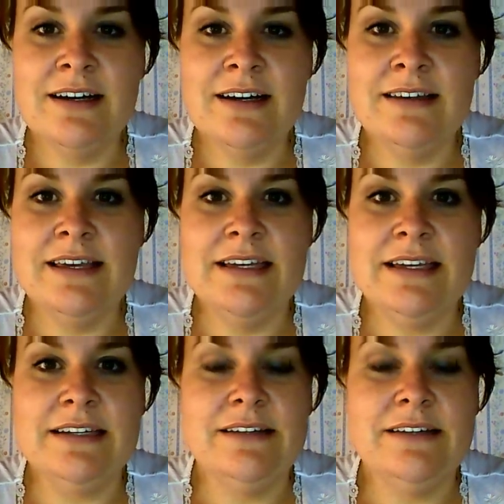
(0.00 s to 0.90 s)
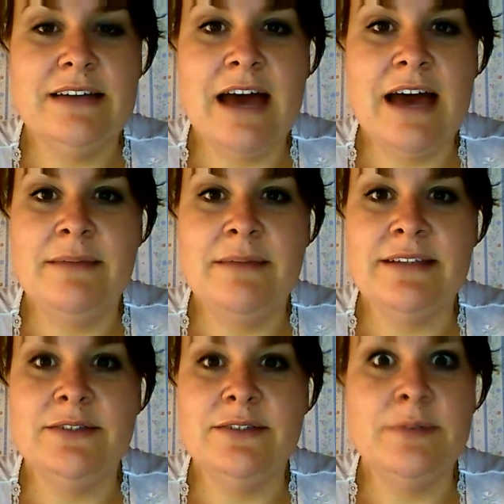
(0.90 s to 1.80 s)
They had me
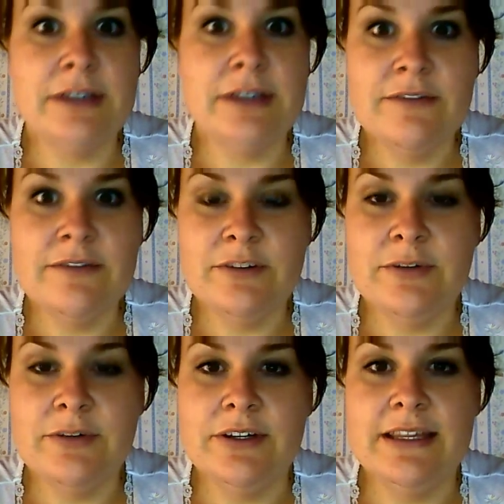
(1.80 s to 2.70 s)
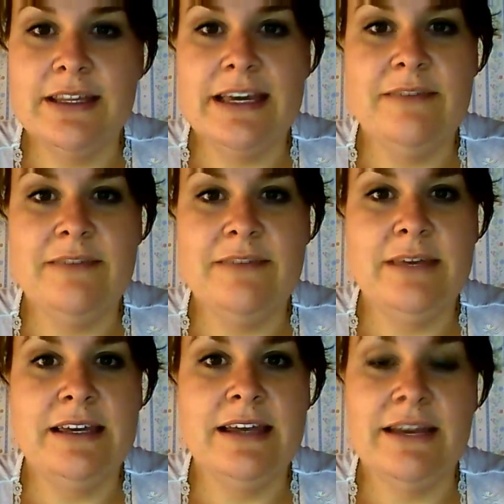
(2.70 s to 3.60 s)
super comfortable. They gave
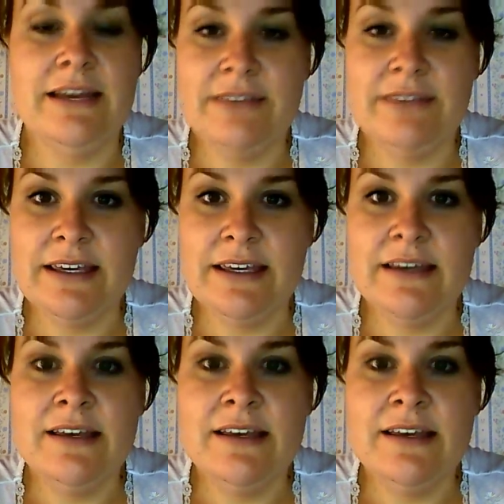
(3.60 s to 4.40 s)
me an IV.